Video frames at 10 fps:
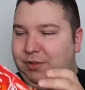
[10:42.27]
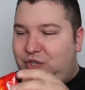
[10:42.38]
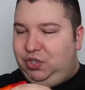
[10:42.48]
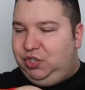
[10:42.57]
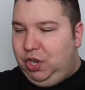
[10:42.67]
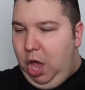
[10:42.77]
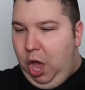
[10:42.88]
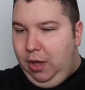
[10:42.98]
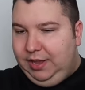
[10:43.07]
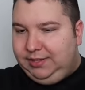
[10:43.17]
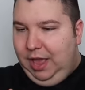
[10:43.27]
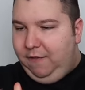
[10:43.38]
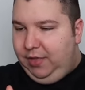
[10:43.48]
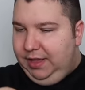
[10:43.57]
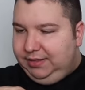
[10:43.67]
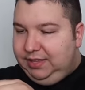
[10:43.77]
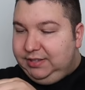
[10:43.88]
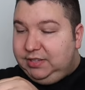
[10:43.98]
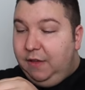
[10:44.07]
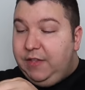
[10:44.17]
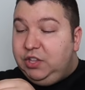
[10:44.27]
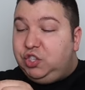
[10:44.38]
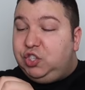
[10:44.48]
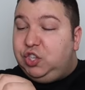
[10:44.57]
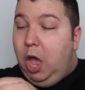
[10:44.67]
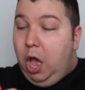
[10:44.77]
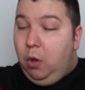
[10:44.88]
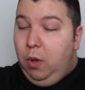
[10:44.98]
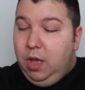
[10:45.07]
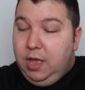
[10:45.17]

so excited for this. This stuff is so